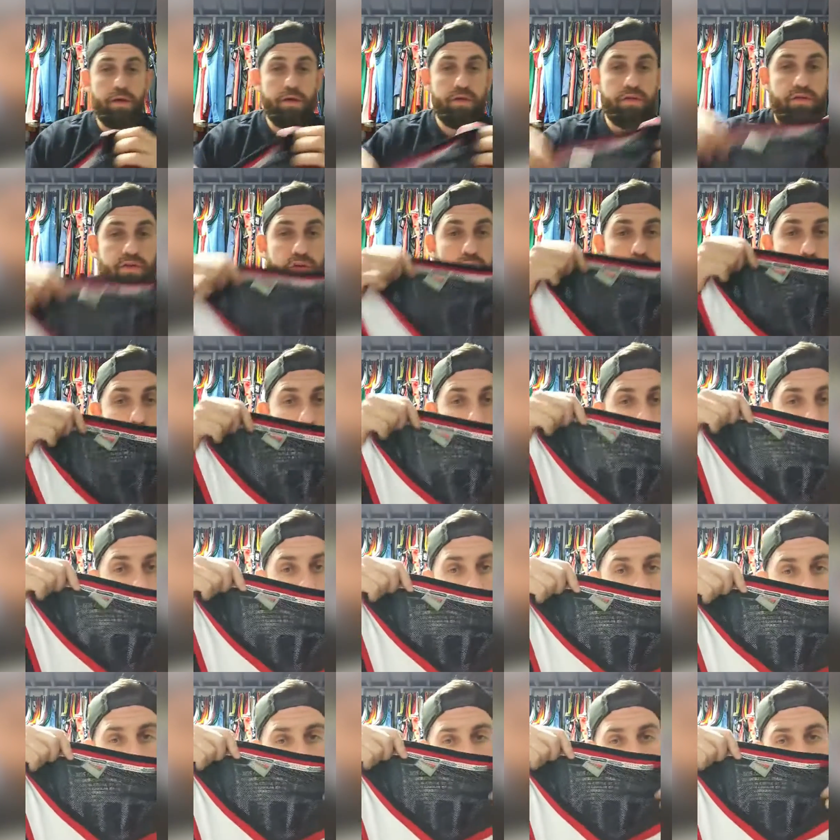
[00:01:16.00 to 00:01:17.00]
got all
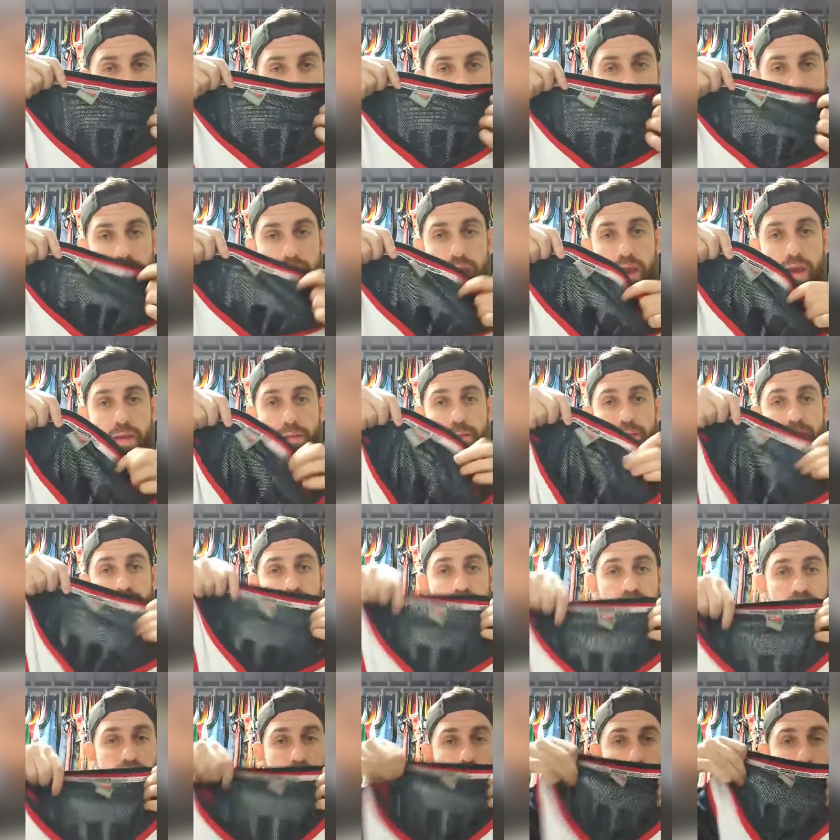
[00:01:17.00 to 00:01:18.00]
the games that
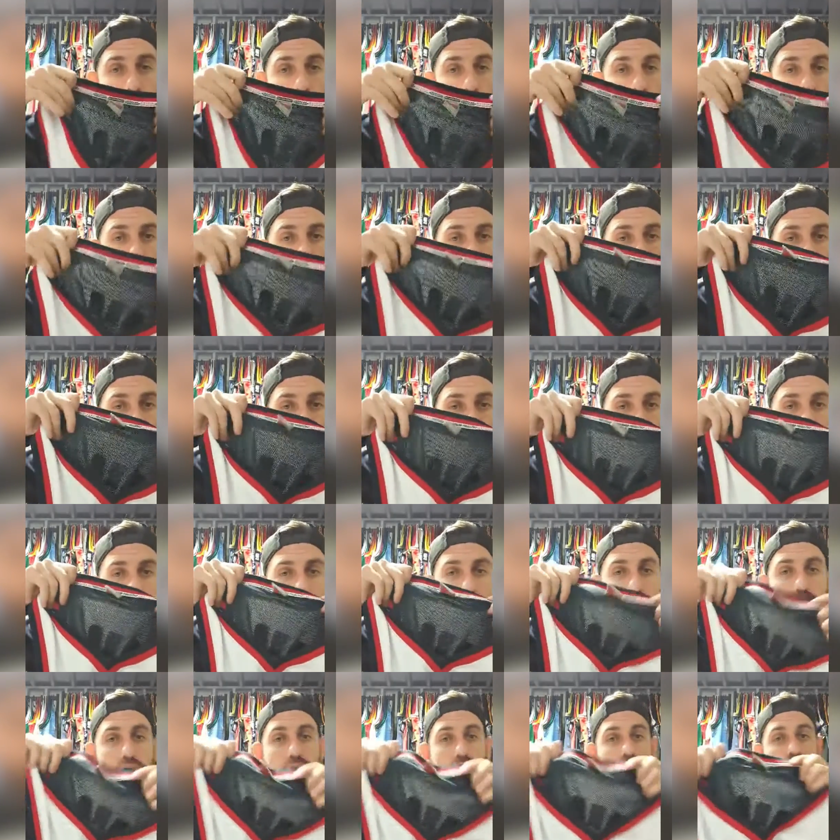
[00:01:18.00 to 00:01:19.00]
they played and the
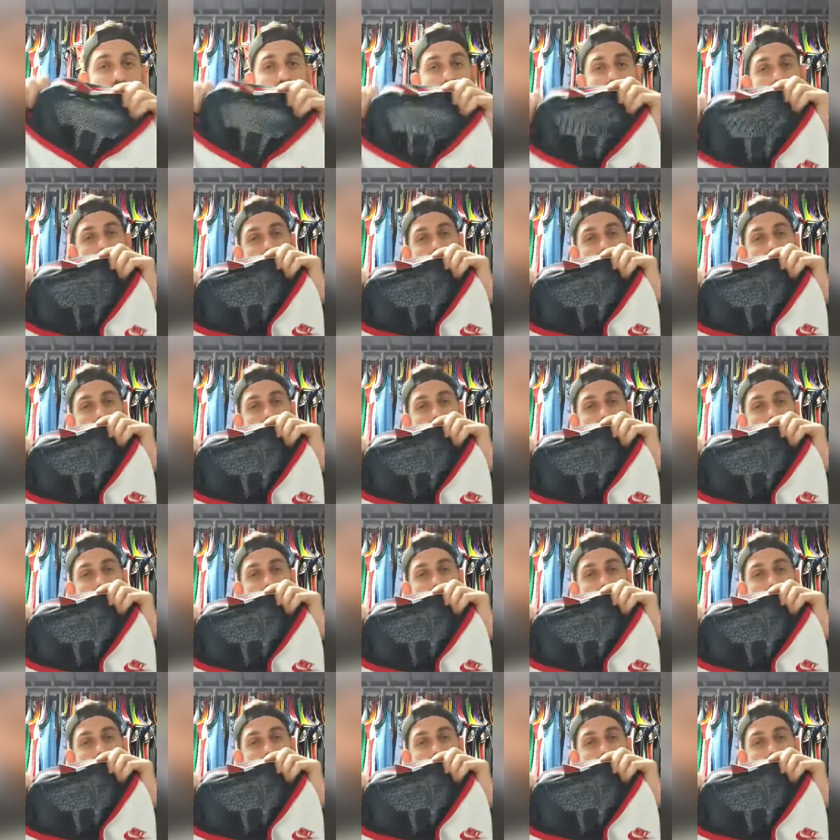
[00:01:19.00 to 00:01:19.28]
scores on the